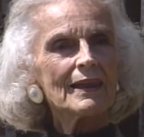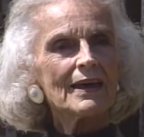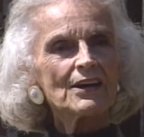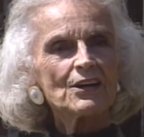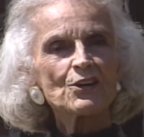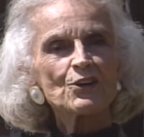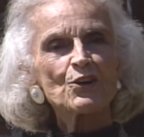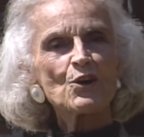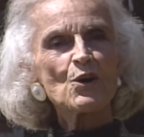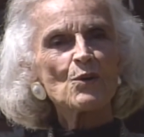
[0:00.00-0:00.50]

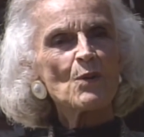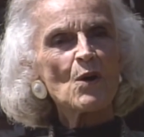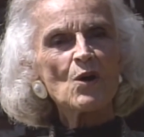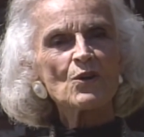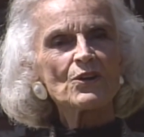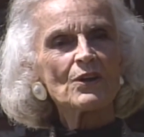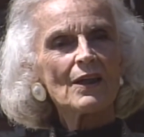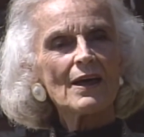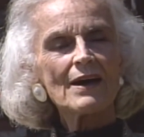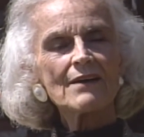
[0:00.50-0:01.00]
Like you cope
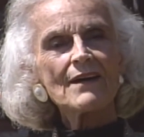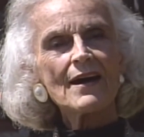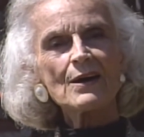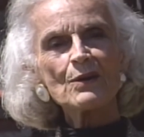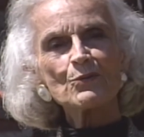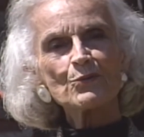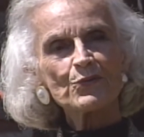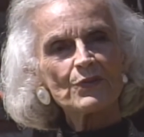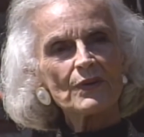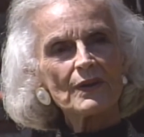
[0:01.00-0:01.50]
all your life. I
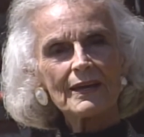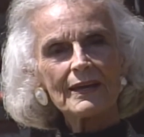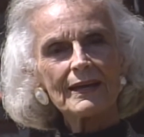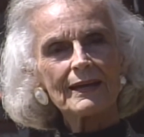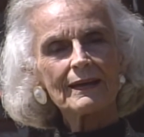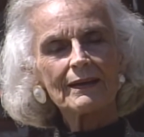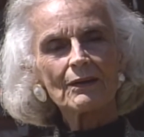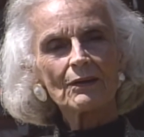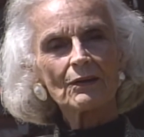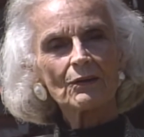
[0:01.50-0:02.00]
don't
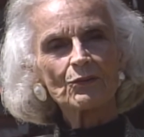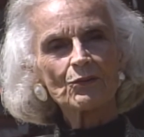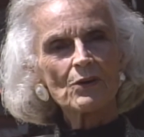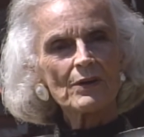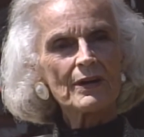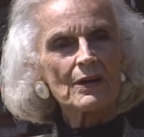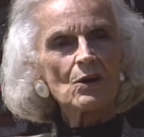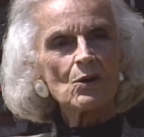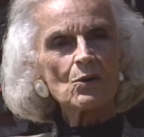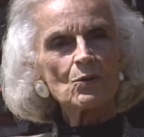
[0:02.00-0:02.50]
think
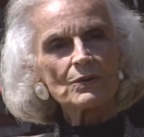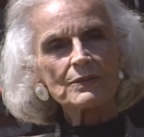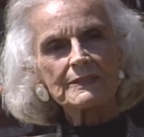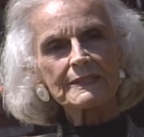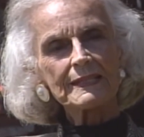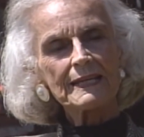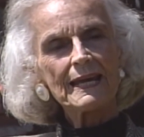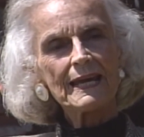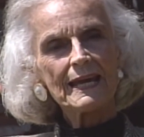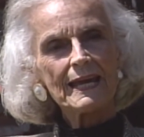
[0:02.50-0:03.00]
growing old
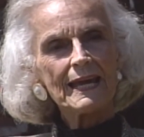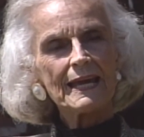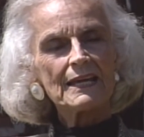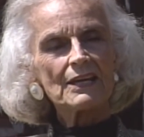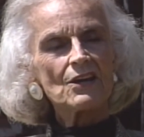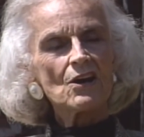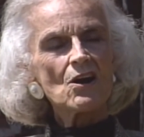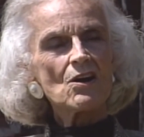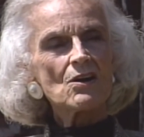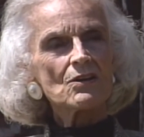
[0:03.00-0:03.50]
is any